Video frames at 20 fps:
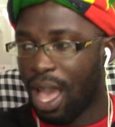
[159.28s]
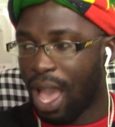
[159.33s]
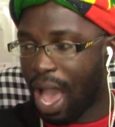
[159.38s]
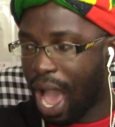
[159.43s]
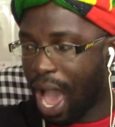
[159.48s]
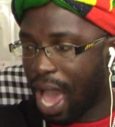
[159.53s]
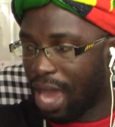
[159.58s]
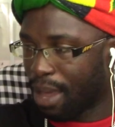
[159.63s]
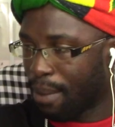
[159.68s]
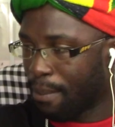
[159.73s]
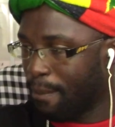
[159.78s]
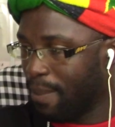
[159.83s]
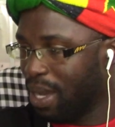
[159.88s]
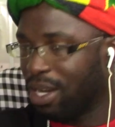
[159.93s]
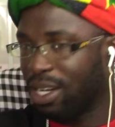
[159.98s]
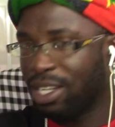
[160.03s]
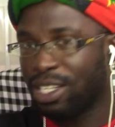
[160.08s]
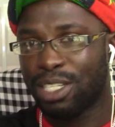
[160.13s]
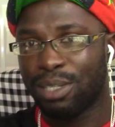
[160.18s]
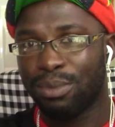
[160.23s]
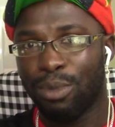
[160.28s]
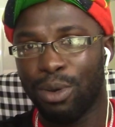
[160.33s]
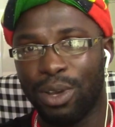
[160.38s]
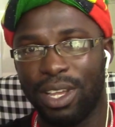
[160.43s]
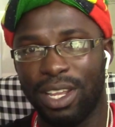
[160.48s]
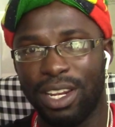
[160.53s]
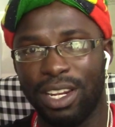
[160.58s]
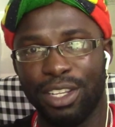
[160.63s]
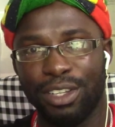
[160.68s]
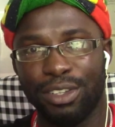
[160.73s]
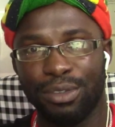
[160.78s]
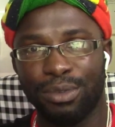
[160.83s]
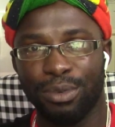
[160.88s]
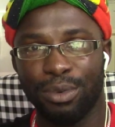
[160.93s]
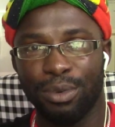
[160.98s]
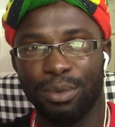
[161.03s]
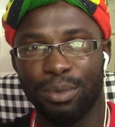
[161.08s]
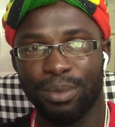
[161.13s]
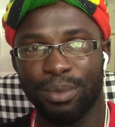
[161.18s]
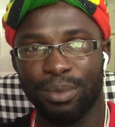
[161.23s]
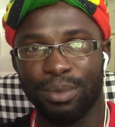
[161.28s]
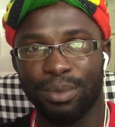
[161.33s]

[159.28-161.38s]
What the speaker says: and I'm burning smoke in this room.